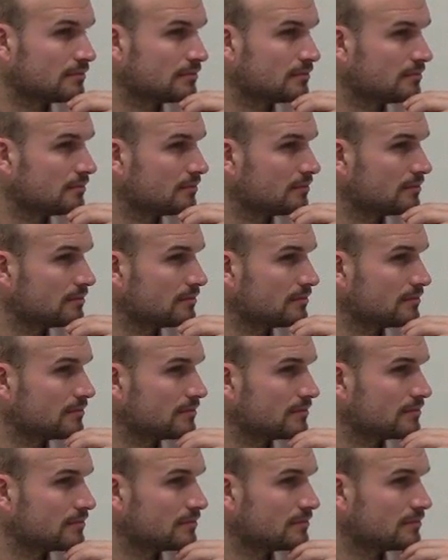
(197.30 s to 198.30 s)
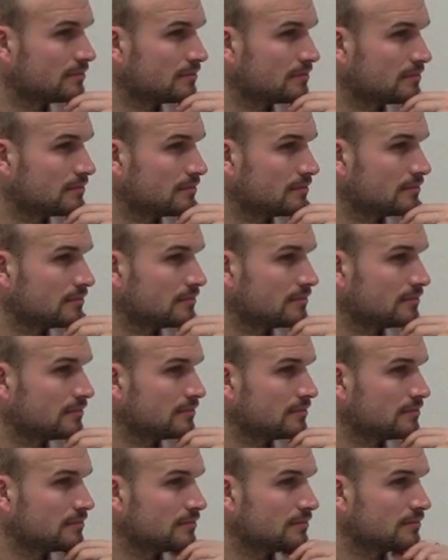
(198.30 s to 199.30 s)

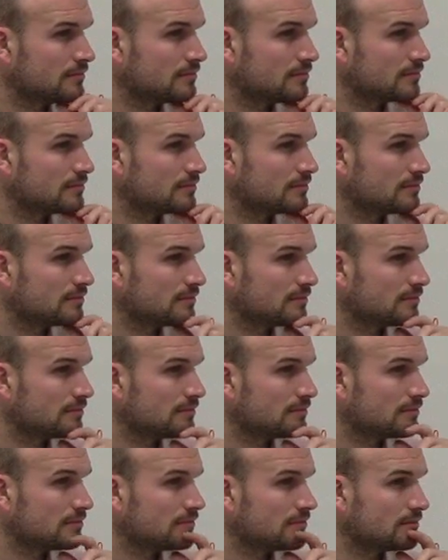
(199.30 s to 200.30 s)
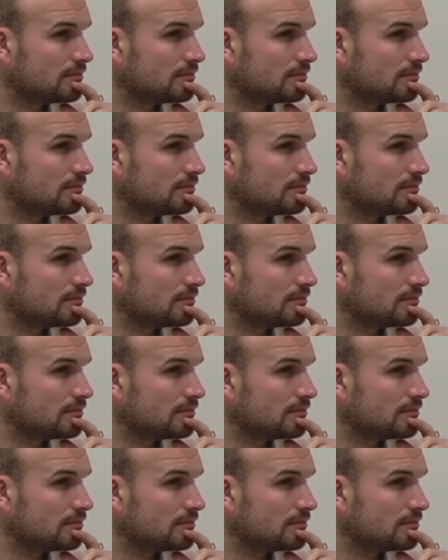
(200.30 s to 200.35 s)
No one is speaking in this clip.